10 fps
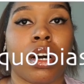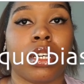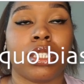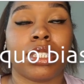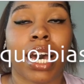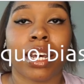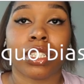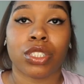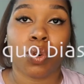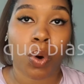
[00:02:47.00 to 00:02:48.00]

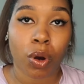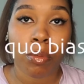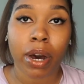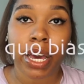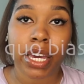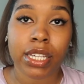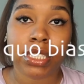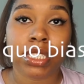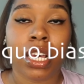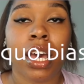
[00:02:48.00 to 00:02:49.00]
status quo
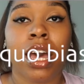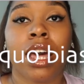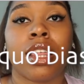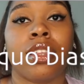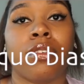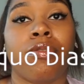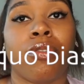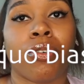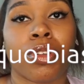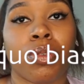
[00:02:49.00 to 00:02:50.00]
bias. The
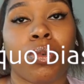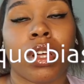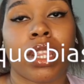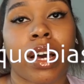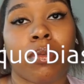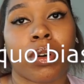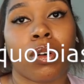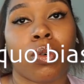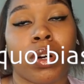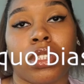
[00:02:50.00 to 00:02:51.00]
4th one that we're
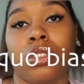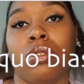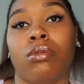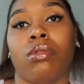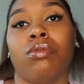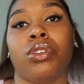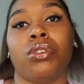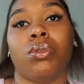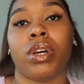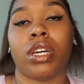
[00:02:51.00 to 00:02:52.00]
going to
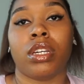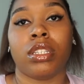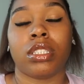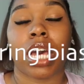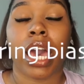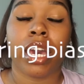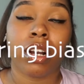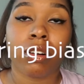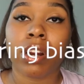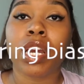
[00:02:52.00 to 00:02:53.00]
review is
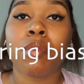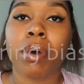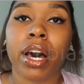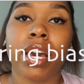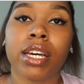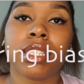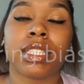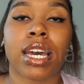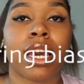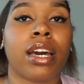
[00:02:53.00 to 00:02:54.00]
anchoring
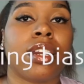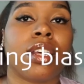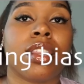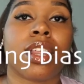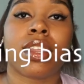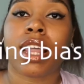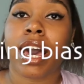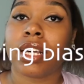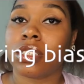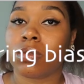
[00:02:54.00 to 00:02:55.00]
bias, and the
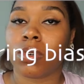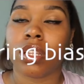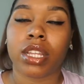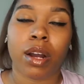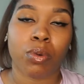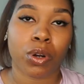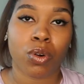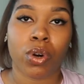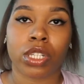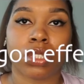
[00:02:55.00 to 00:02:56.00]
last one that we're
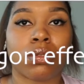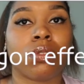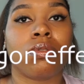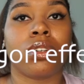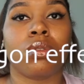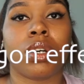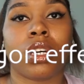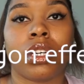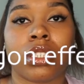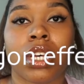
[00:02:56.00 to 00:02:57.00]
going to review
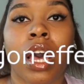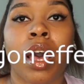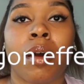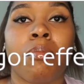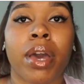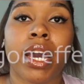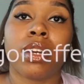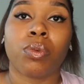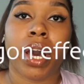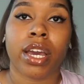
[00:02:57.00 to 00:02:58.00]
is
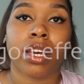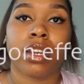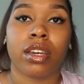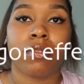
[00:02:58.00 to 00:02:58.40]
bandwagon